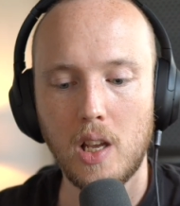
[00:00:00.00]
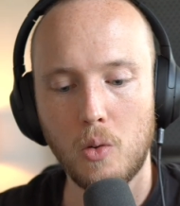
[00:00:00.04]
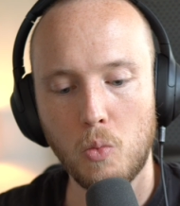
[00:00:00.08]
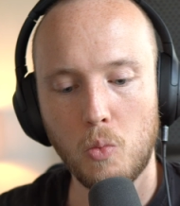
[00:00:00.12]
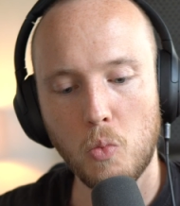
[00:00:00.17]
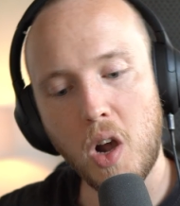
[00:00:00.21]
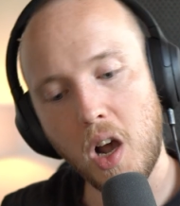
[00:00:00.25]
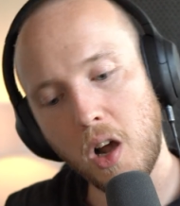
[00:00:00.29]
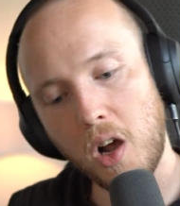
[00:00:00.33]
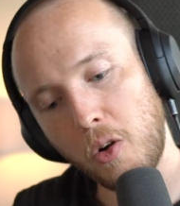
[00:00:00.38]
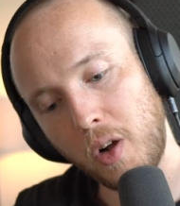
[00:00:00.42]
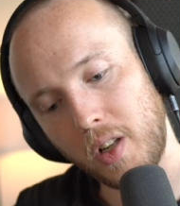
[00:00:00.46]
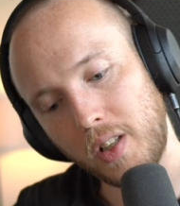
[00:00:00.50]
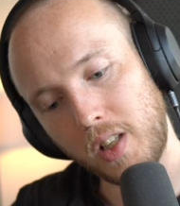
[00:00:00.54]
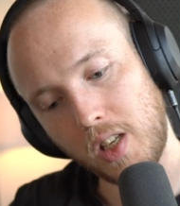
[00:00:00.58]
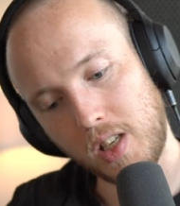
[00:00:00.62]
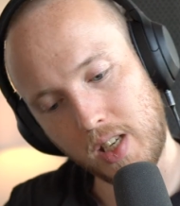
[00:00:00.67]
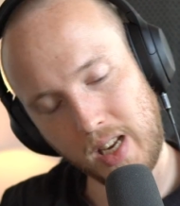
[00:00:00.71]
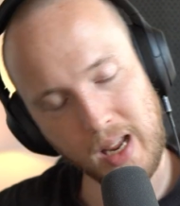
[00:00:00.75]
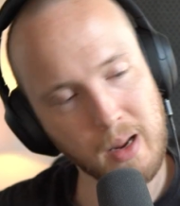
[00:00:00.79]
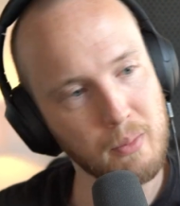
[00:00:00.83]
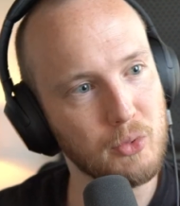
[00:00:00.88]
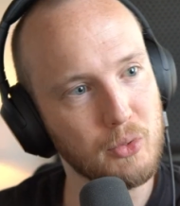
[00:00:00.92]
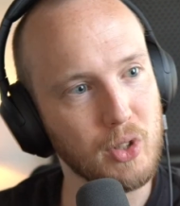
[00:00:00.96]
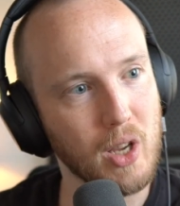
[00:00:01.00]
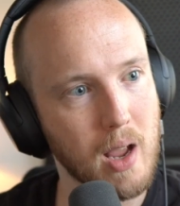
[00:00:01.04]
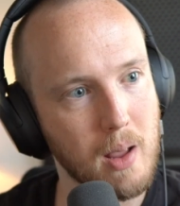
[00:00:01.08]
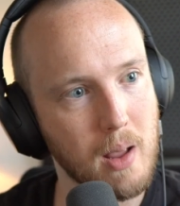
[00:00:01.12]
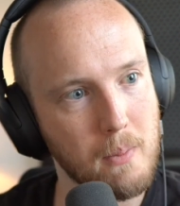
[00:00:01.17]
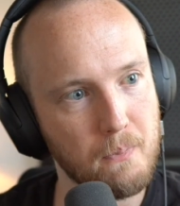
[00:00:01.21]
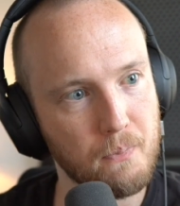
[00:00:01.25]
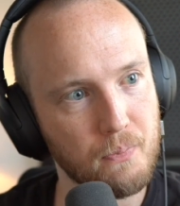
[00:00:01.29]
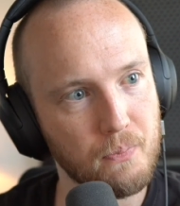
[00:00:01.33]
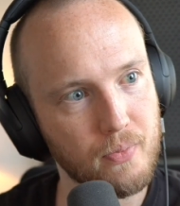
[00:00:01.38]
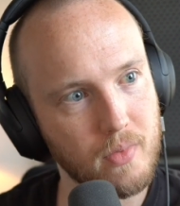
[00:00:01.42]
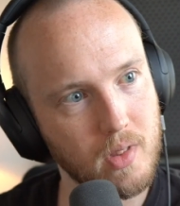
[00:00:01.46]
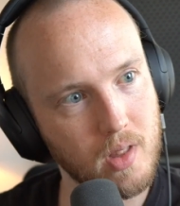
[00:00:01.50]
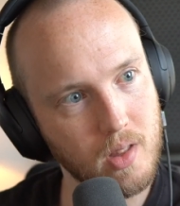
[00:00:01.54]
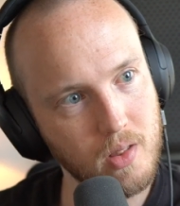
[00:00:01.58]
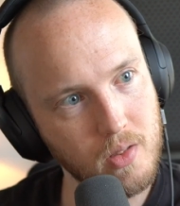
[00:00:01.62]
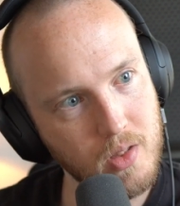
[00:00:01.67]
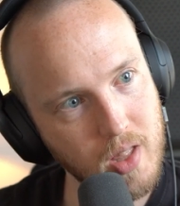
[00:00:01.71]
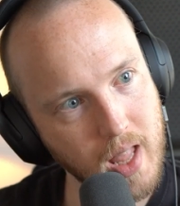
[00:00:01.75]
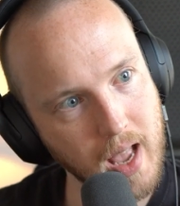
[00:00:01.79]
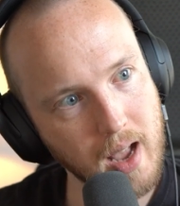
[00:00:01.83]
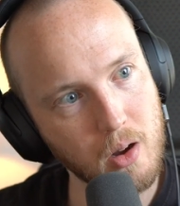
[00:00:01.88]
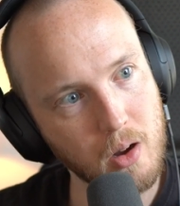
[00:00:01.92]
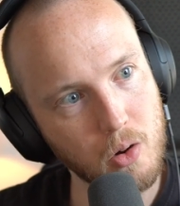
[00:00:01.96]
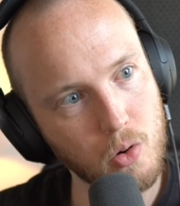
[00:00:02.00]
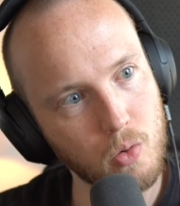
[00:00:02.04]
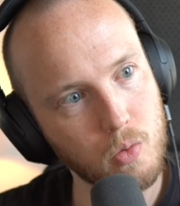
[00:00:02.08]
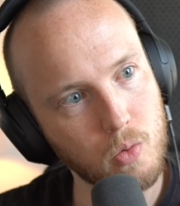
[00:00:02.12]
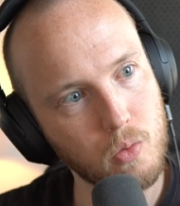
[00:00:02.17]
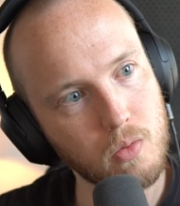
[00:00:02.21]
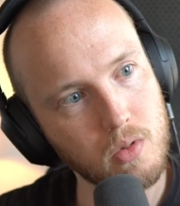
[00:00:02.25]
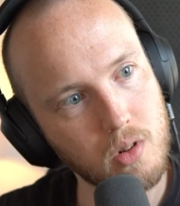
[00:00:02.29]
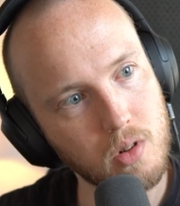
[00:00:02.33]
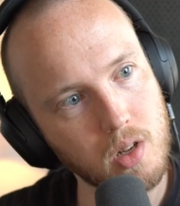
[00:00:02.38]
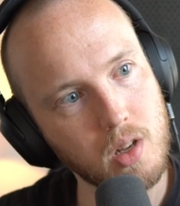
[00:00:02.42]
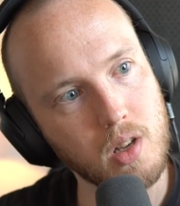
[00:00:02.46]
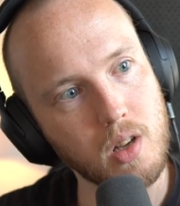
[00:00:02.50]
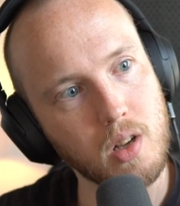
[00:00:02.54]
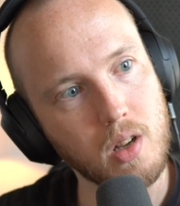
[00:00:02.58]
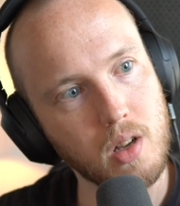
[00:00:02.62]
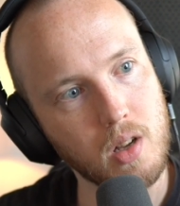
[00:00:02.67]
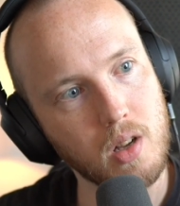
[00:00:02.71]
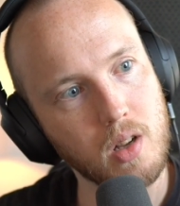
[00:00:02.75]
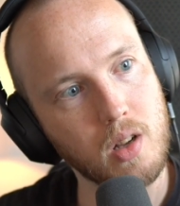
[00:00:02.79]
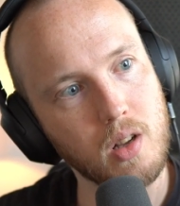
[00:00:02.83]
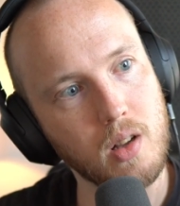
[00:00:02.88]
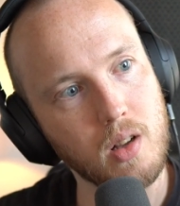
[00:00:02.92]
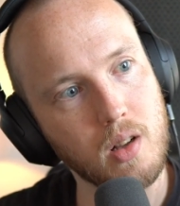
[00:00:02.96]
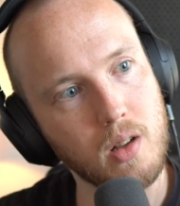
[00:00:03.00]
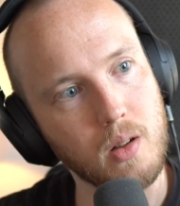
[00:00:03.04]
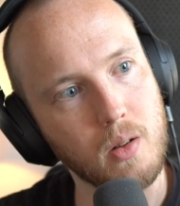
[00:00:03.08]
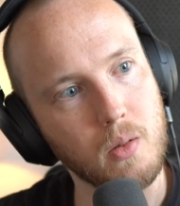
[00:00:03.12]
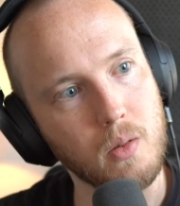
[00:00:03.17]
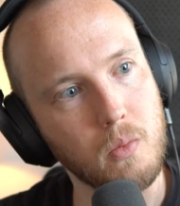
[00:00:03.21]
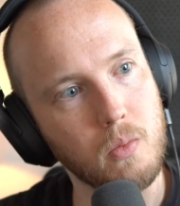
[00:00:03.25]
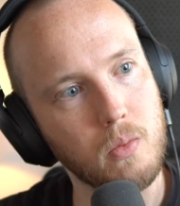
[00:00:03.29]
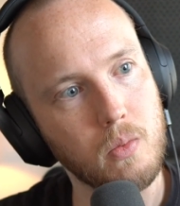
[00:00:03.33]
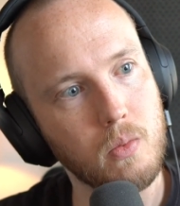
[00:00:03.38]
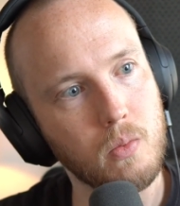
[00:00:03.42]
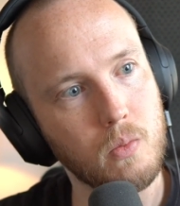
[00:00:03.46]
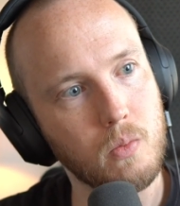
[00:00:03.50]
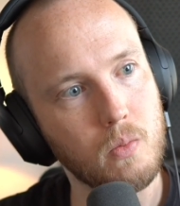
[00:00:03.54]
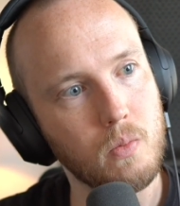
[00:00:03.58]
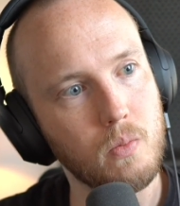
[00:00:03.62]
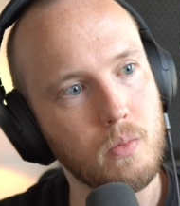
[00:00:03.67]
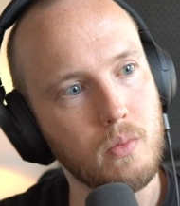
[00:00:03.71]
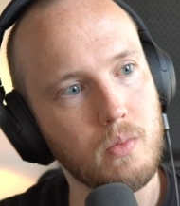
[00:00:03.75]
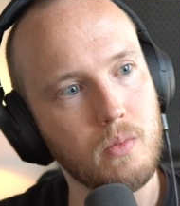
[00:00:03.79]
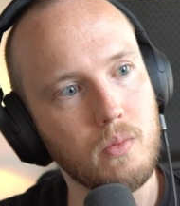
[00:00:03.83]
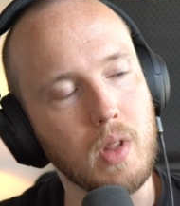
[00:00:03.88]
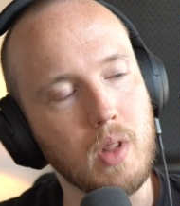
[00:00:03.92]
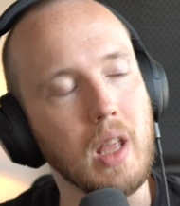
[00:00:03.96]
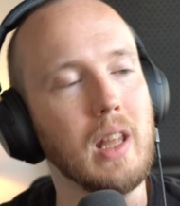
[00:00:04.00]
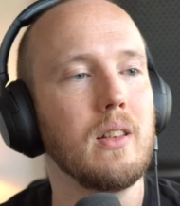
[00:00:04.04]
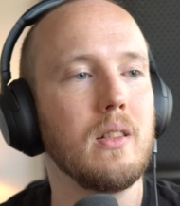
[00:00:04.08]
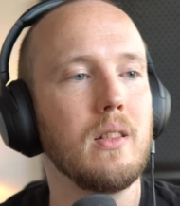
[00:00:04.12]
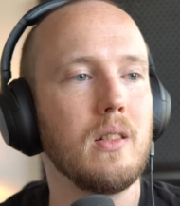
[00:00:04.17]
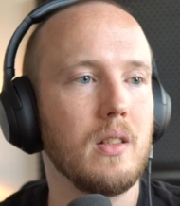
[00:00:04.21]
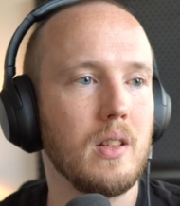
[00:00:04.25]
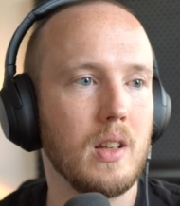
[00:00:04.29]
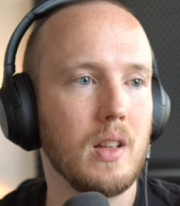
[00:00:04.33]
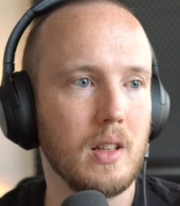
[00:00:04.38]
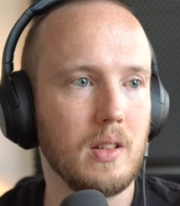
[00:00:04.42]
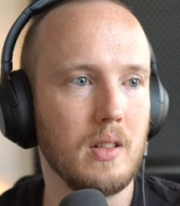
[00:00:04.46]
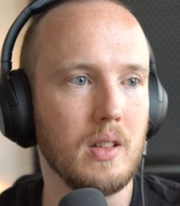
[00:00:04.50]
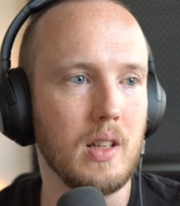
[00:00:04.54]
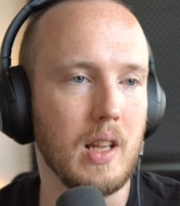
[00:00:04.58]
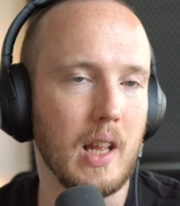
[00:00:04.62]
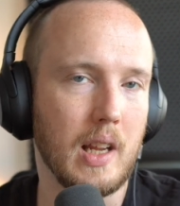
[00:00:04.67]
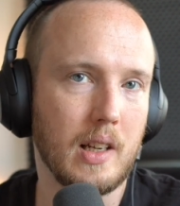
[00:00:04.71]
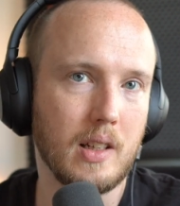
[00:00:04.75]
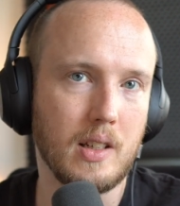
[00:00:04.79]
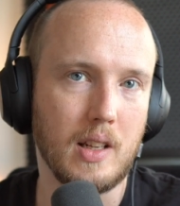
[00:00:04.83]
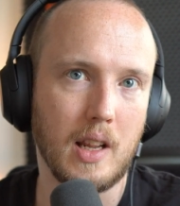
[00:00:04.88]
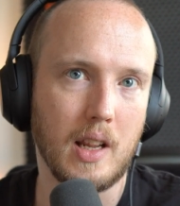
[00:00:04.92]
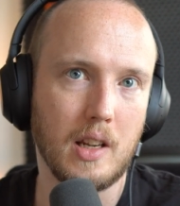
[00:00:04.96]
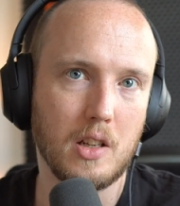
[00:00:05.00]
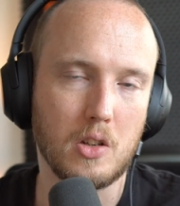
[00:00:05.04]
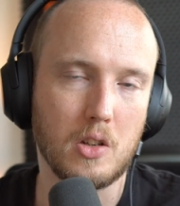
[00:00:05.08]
while at the same time now, and like they